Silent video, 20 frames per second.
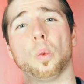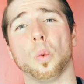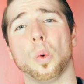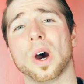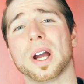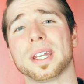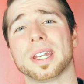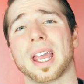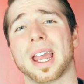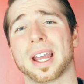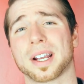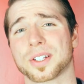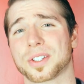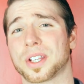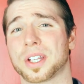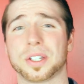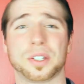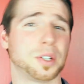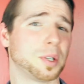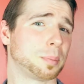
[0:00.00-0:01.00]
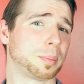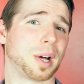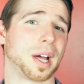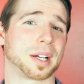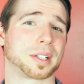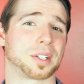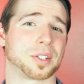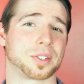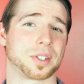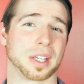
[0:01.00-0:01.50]
what accent you're
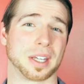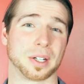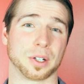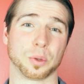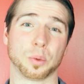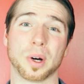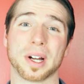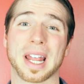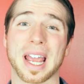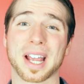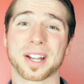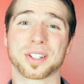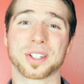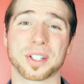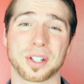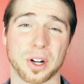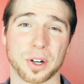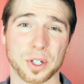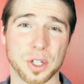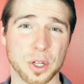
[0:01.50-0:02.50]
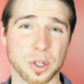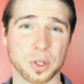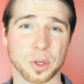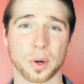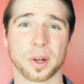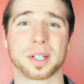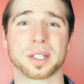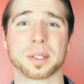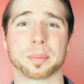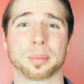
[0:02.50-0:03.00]
practicing or what accent are you
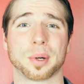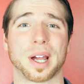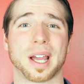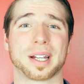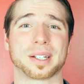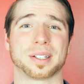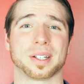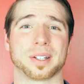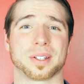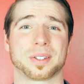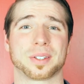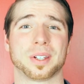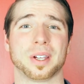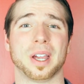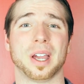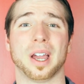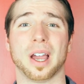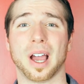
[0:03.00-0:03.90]
going to practice.